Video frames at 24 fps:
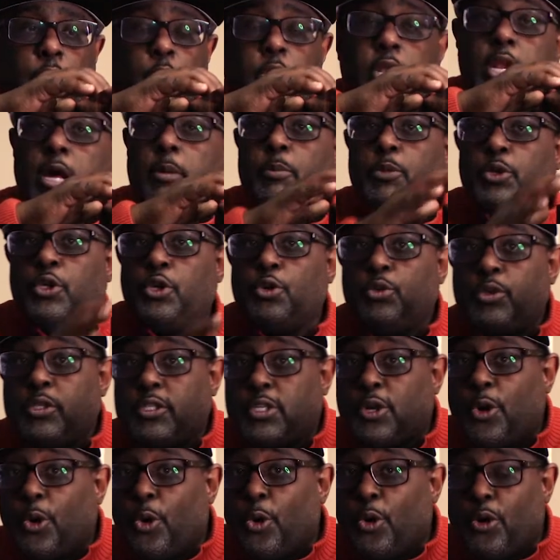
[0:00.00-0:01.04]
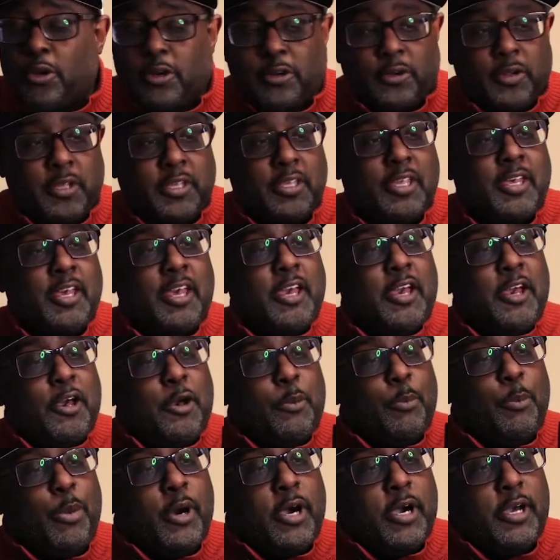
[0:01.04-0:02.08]
I'm used to ordering.
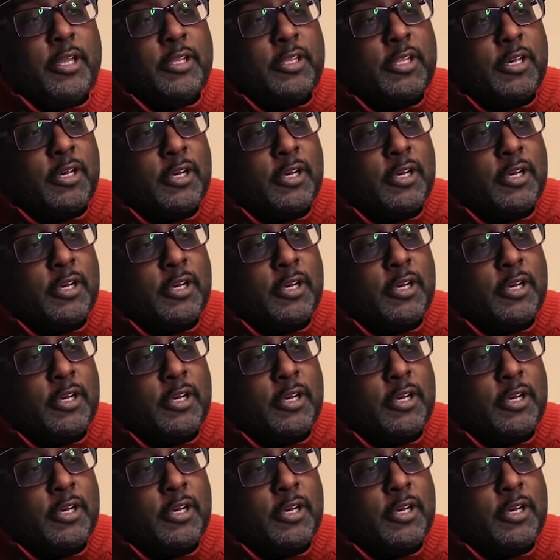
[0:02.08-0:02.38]
But